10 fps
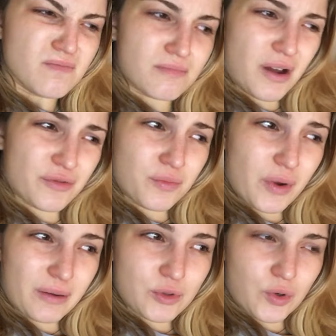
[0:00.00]
Apart from
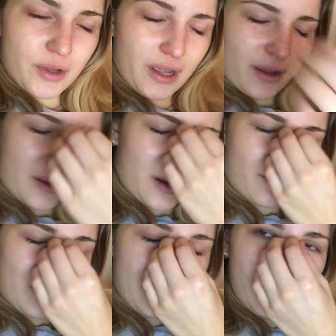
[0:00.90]
when I'm talking, I can like really